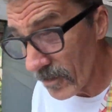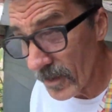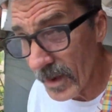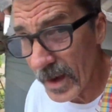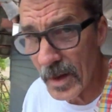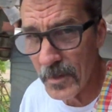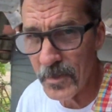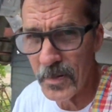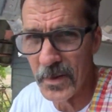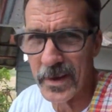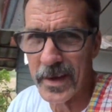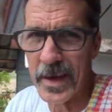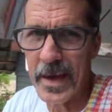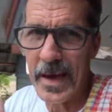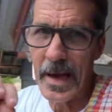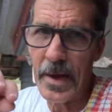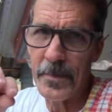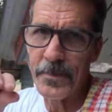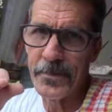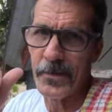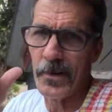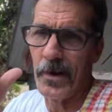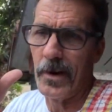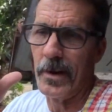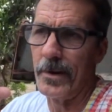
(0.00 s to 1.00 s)
I put
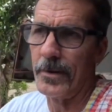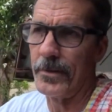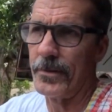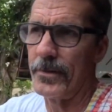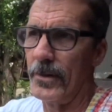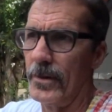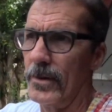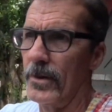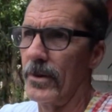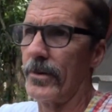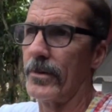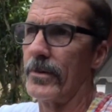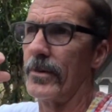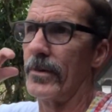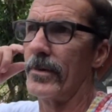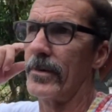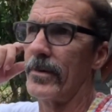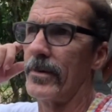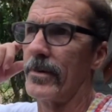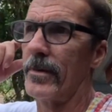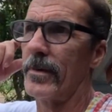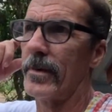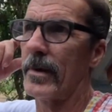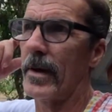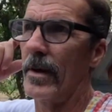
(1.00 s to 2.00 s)
caps on it too because it's
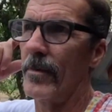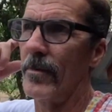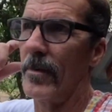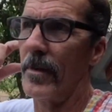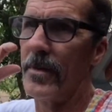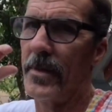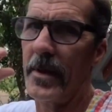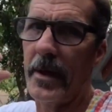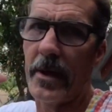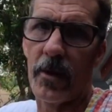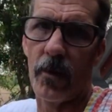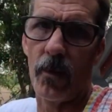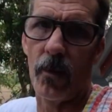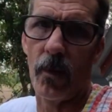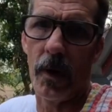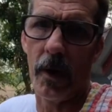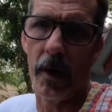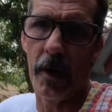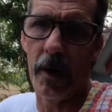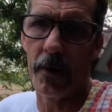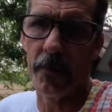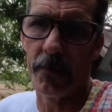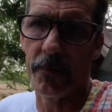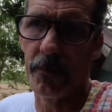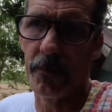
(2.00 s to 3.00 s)
kind of a thicker wire